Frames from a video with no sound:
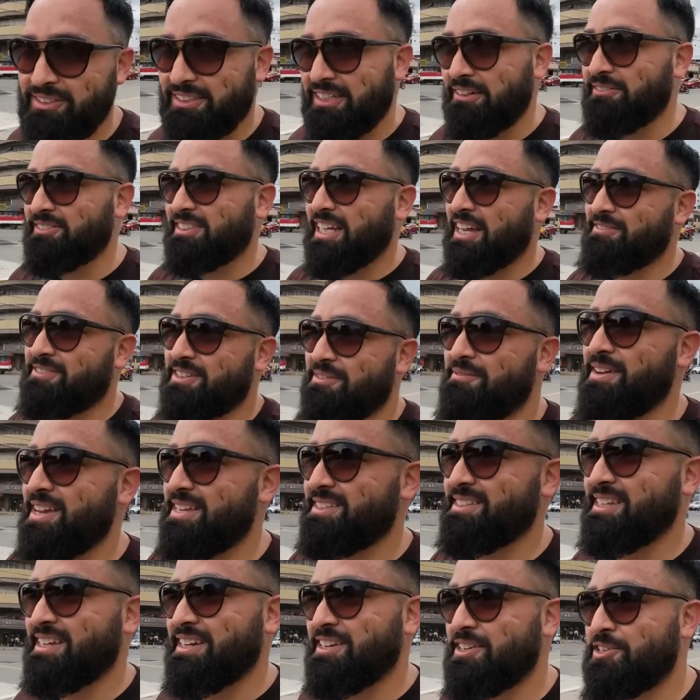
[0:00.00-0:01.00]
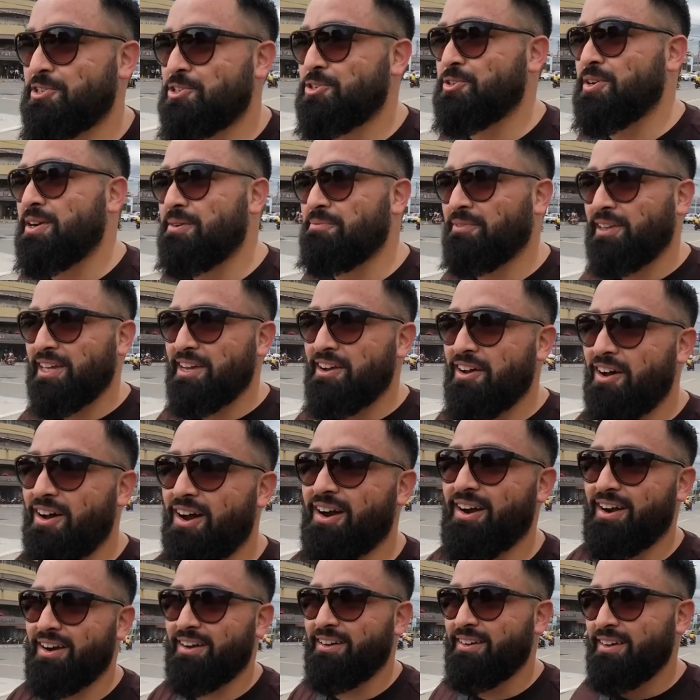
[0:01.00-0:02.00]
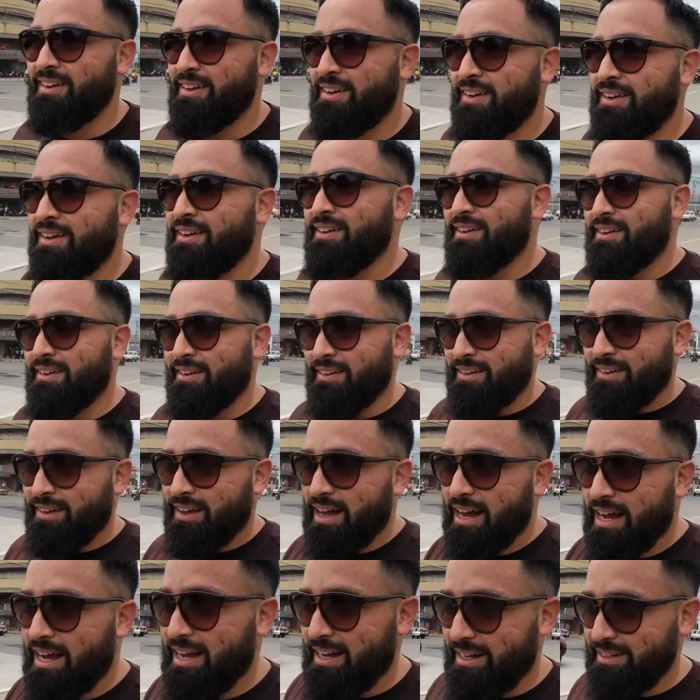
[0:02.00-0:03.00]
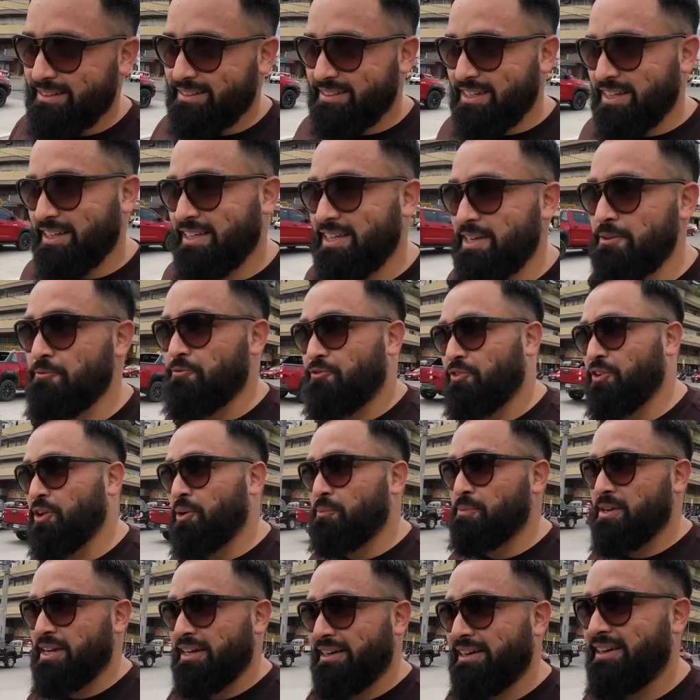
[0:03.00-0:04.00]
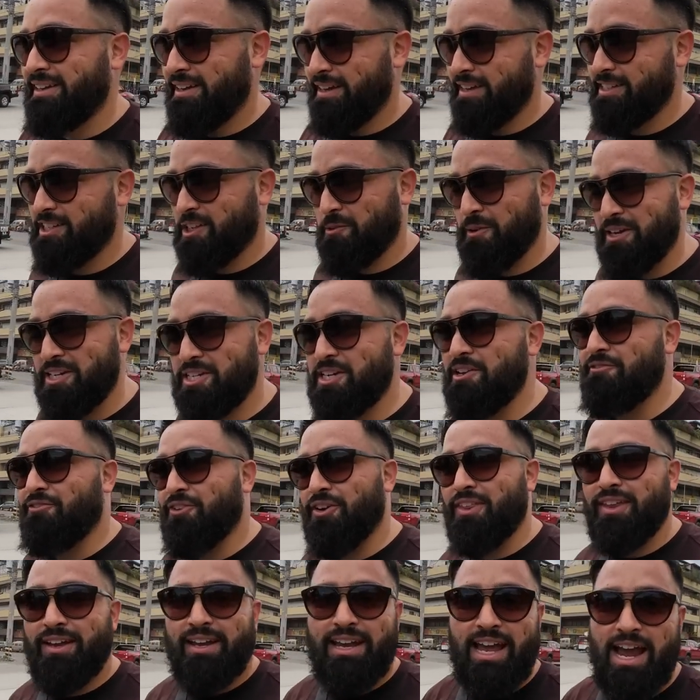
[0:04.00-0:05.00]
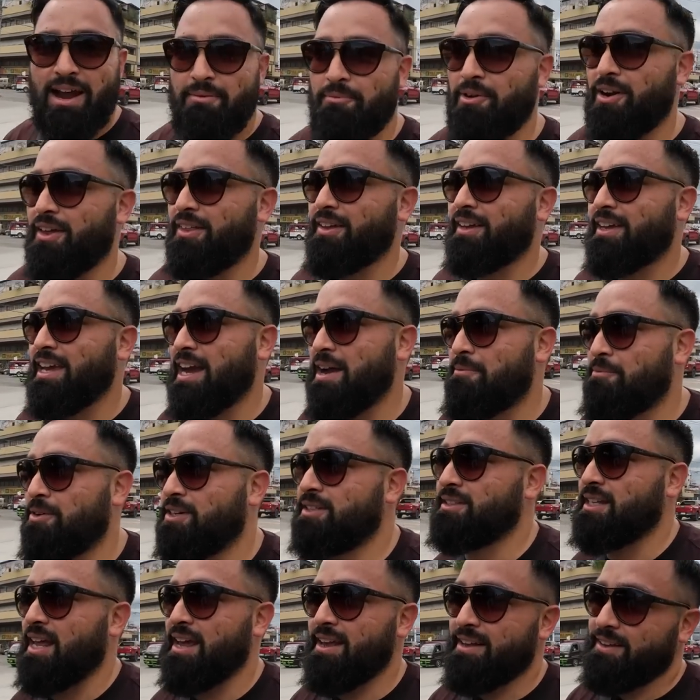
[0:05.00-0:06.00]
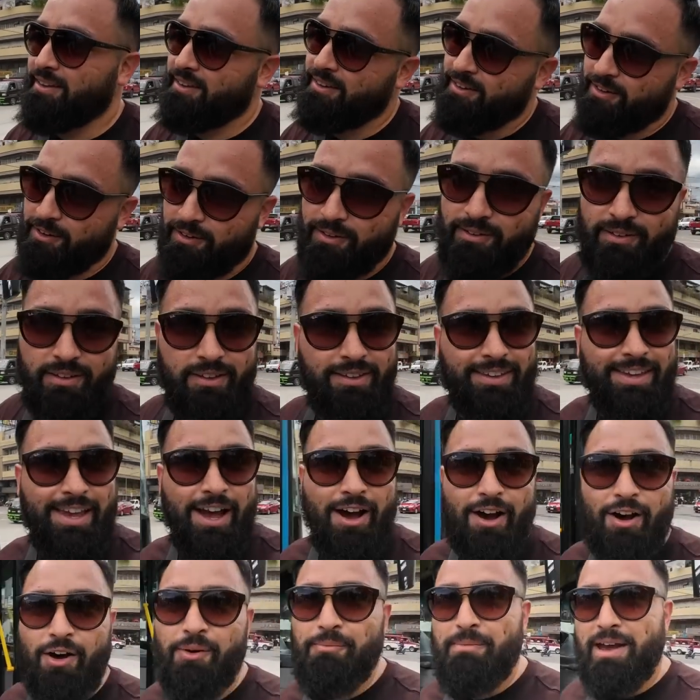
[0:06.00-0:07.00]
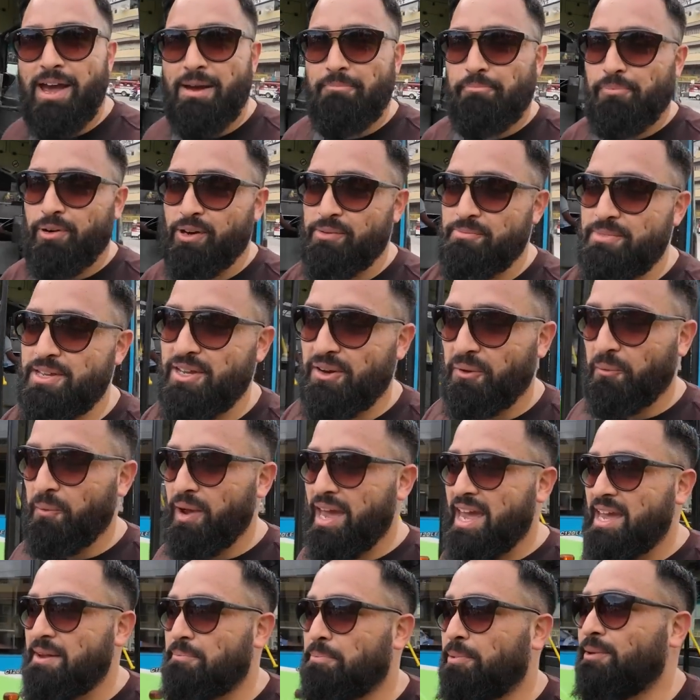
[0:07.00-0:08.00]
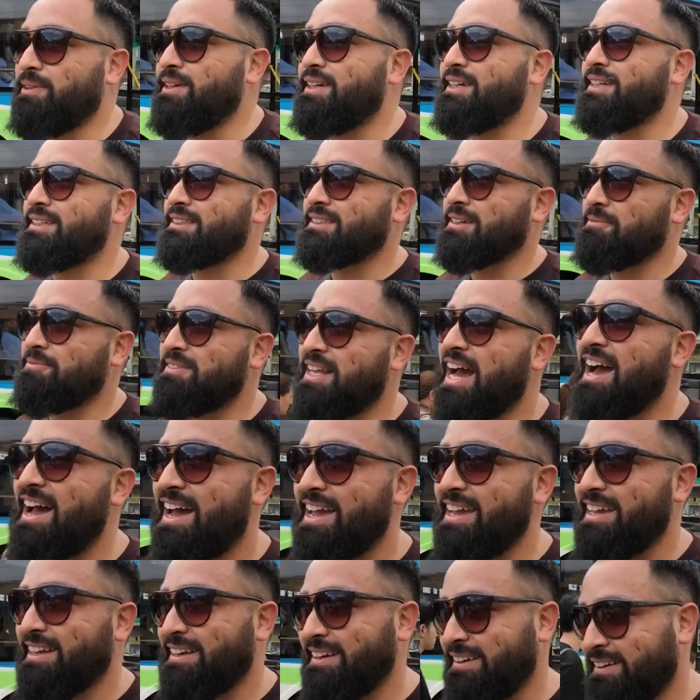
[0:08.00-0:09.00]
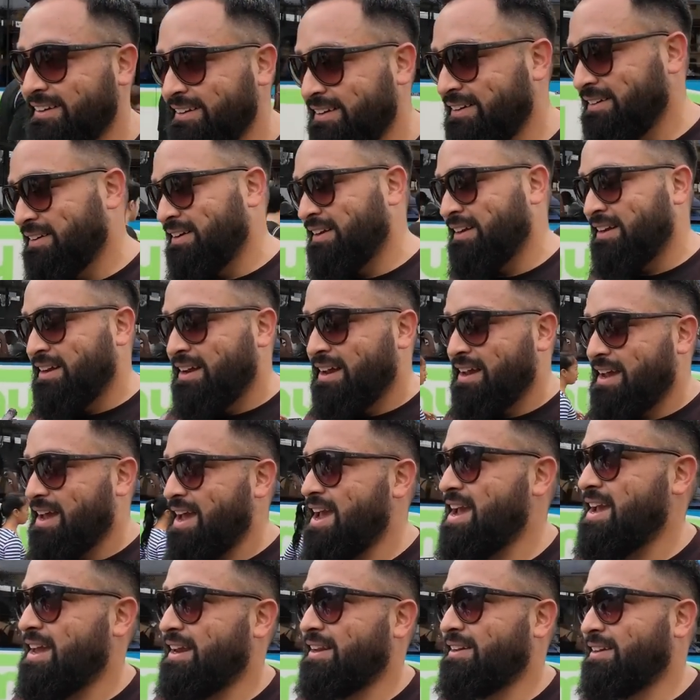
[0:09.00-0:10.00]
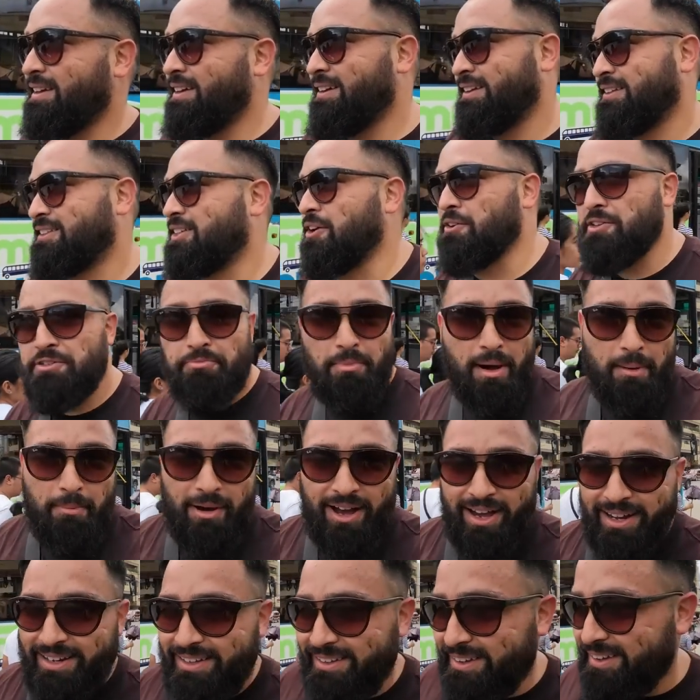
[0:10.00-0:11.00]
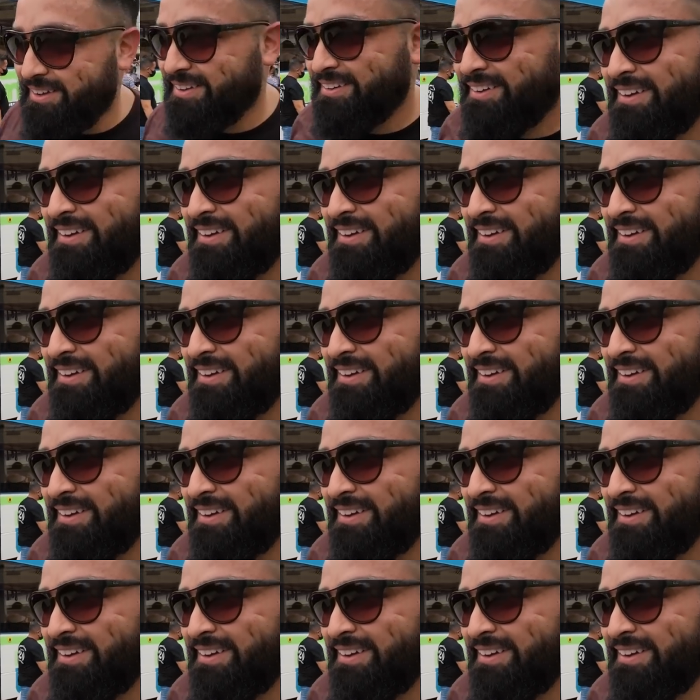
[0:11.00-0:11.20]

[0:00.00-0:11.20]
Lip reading: sometimes it makes it extremely hard to keep filming, especially for the camera. The camera's like, yo man, put me away please, I'm dying, and so is my body.